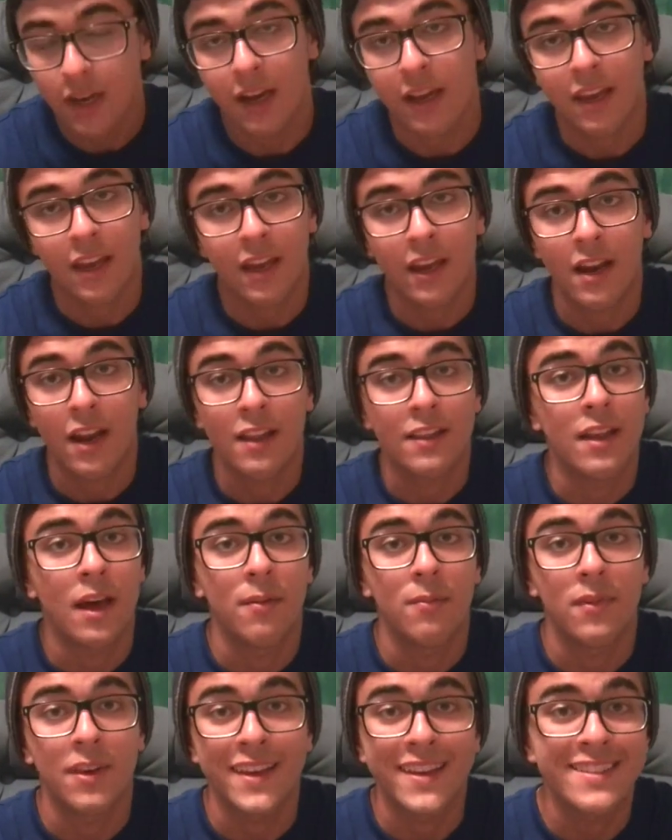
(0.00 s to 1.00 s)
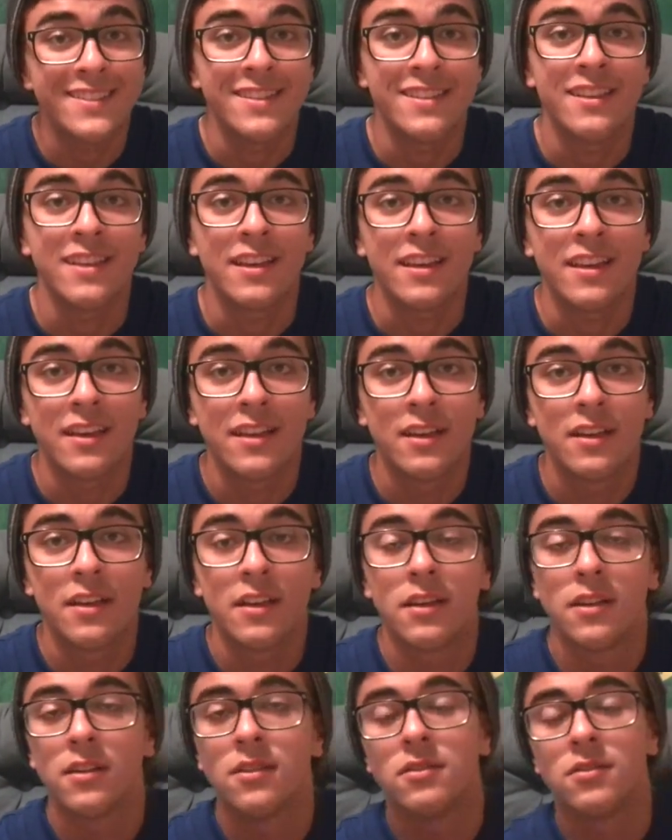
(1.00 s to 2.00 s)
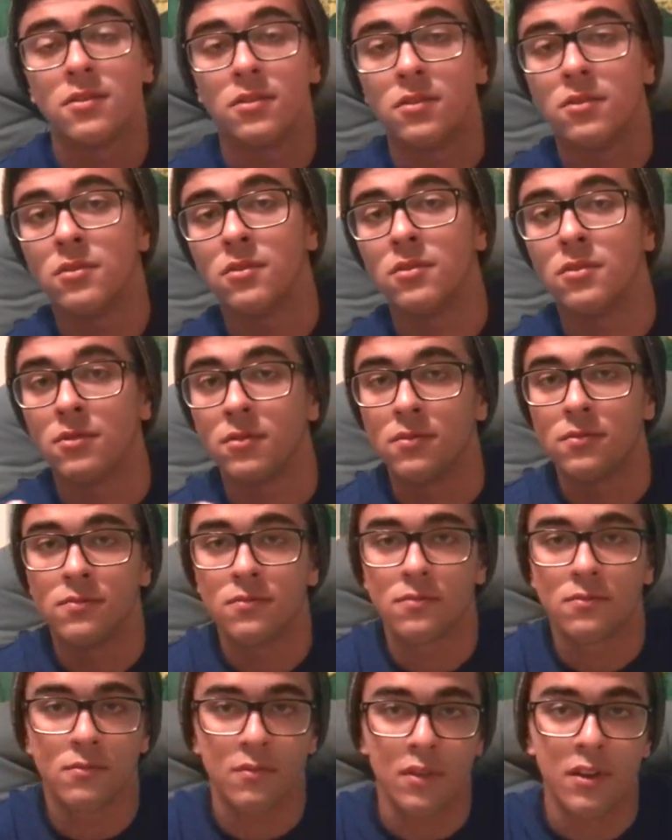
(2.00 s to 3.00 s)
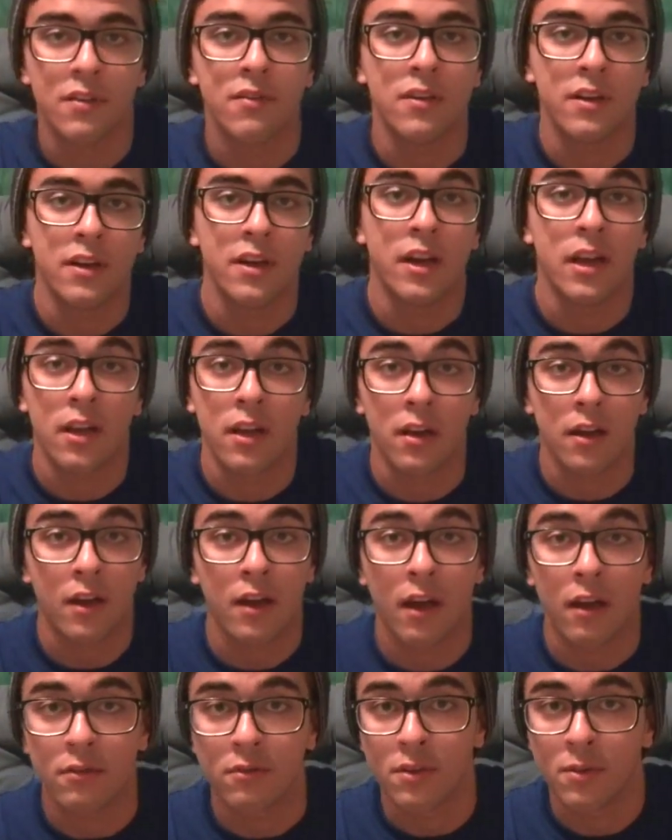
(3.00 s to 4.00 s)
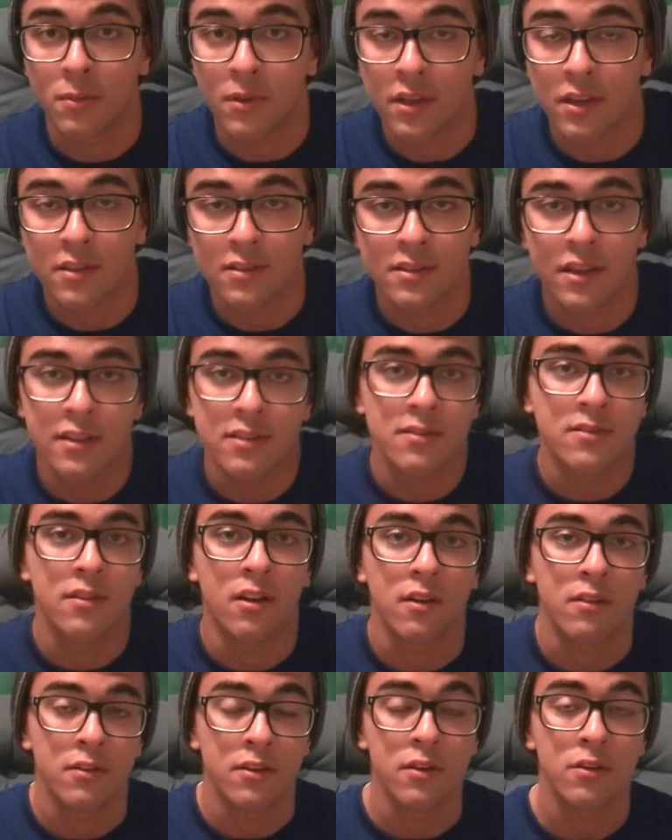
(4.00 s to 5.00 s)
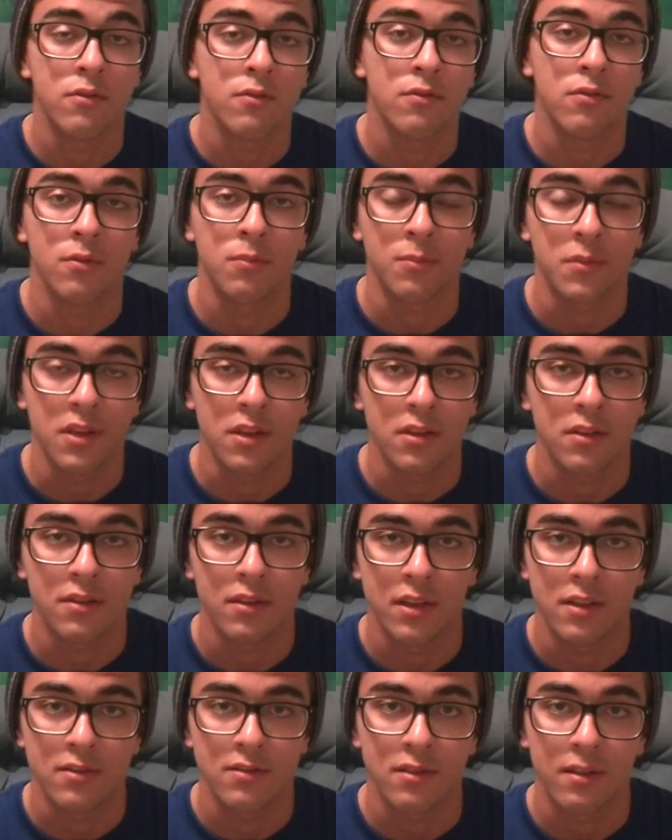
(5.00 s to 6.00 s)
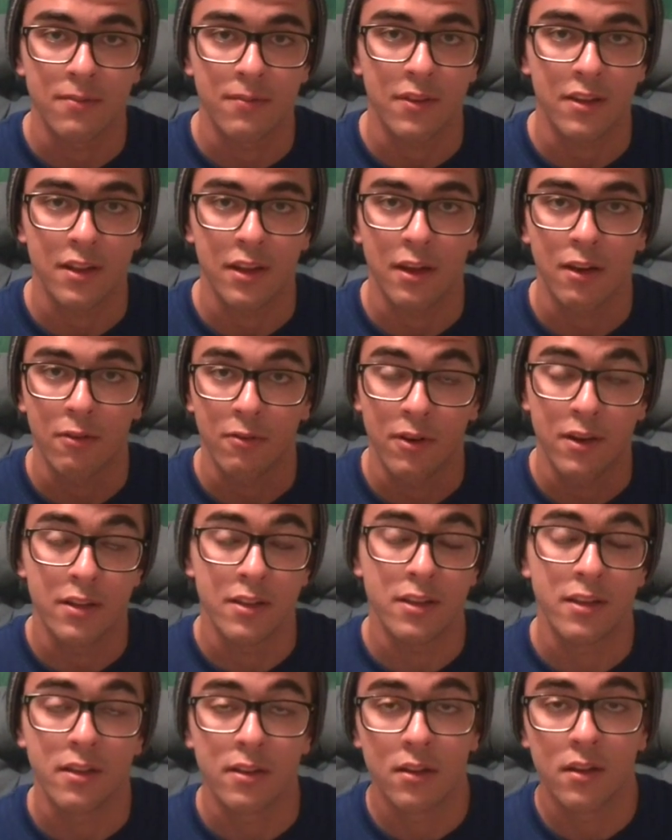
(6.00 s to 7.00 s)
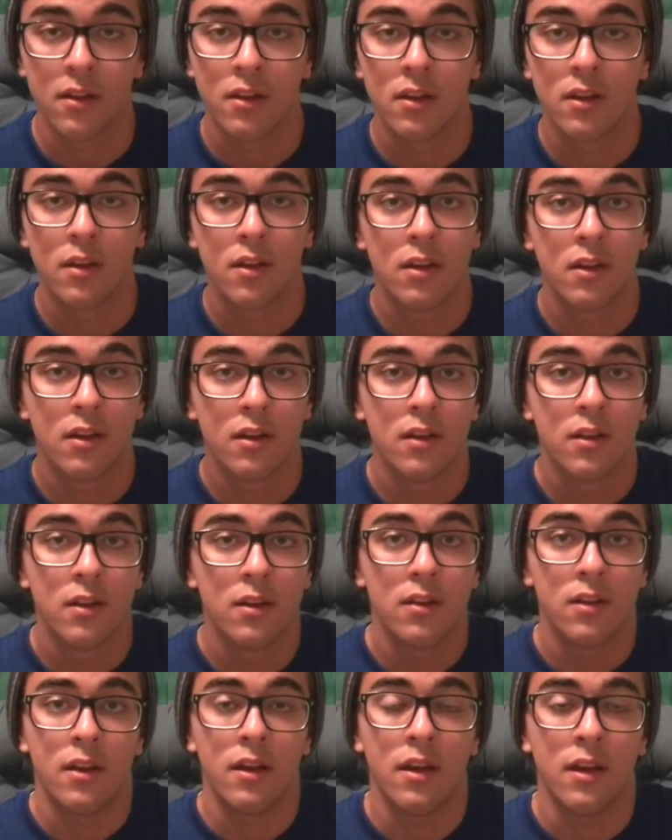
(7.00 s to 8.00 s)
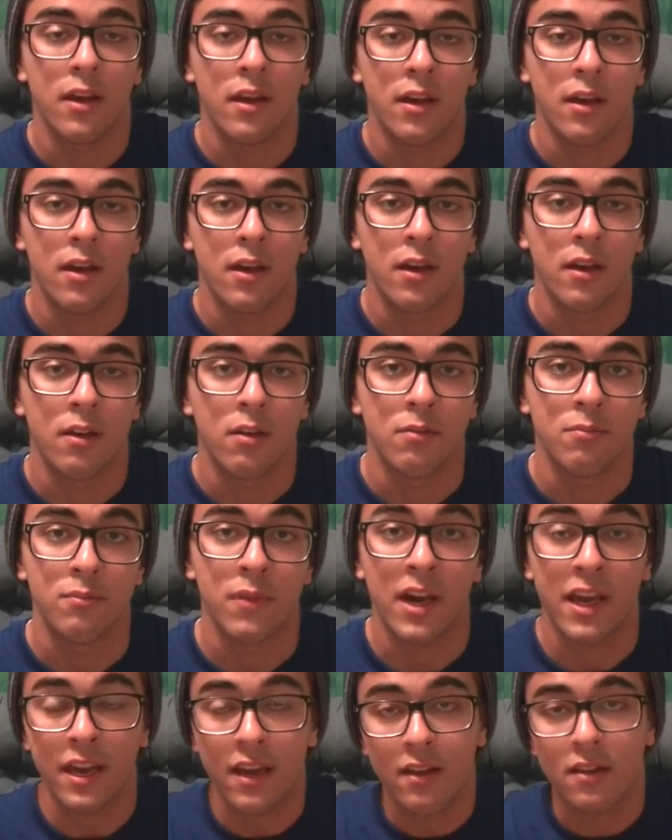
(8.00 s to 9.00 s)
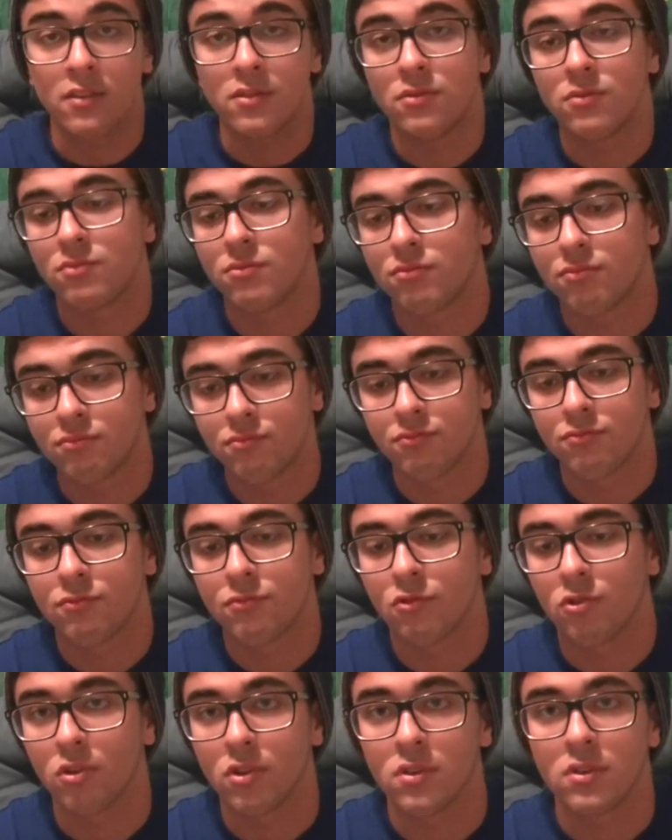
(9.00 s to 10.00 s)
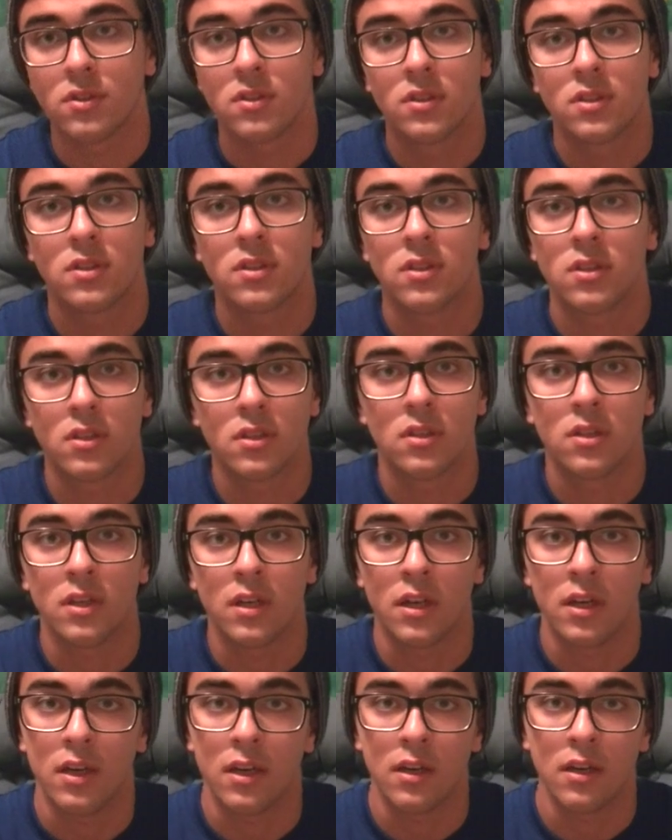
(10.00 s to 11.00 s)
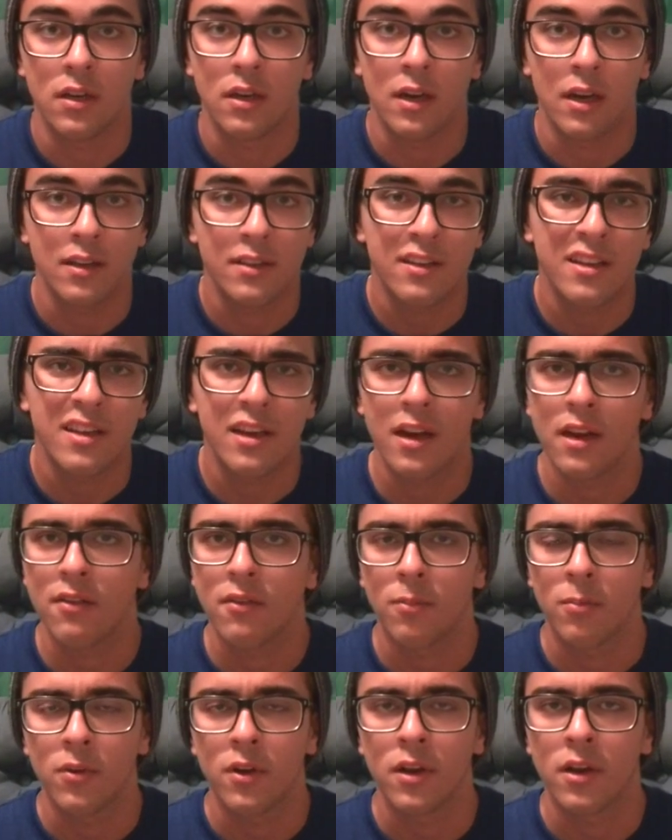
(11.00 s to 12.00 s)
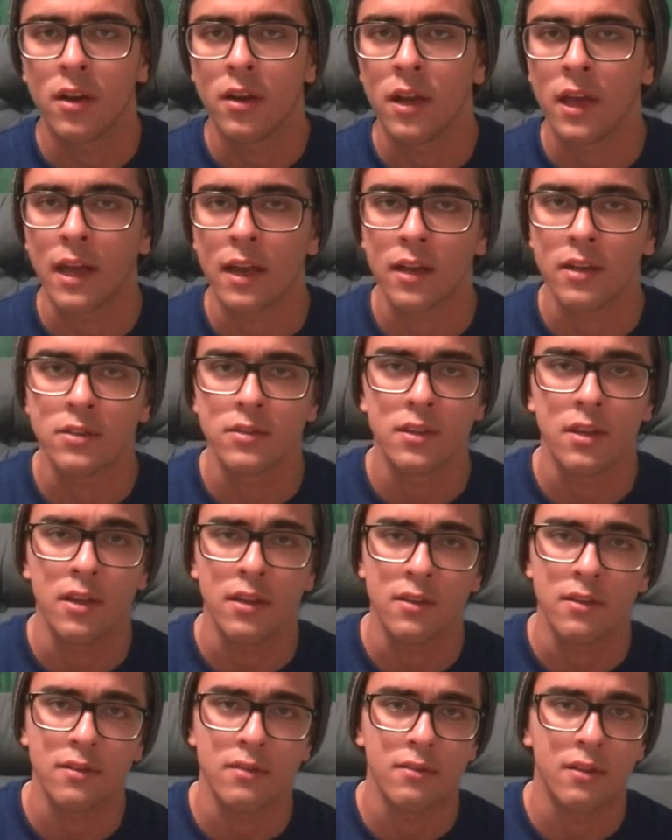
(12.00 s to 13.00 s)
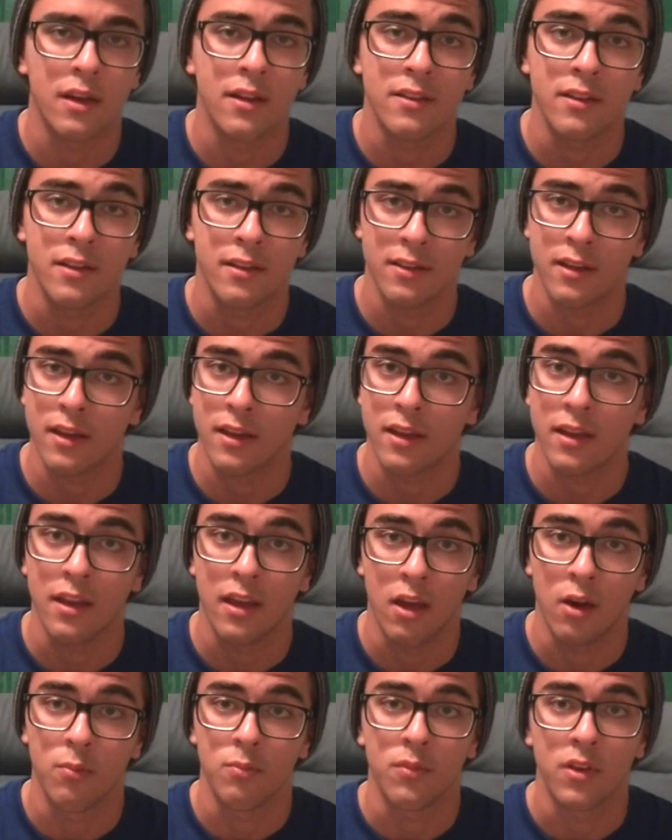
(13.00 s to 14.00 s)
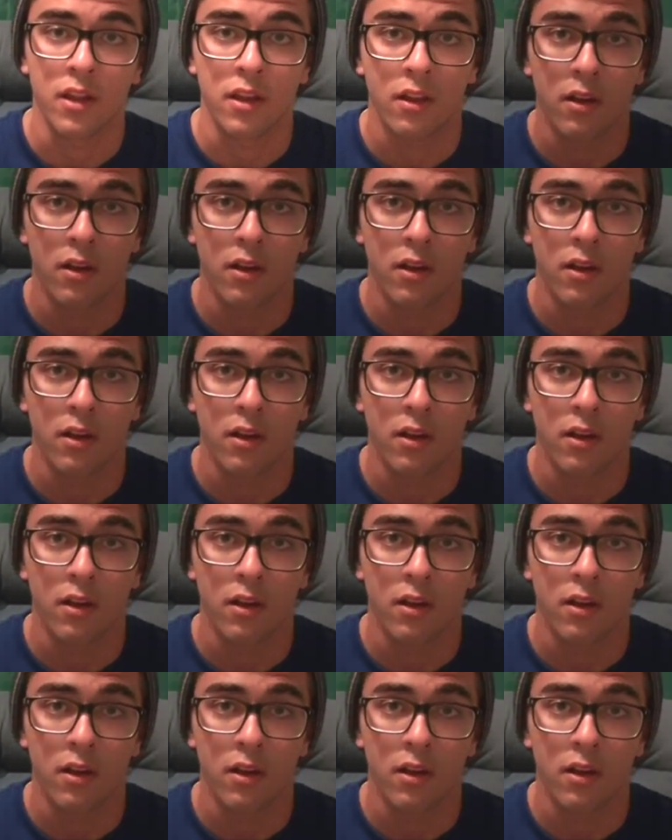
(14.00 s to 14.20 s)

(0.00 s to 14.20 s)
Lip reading: I can't adapt easily to living in another country because that's not new for me. That's something that I already did. And my English, of course. I think I have a pretty good English and I think that can help me a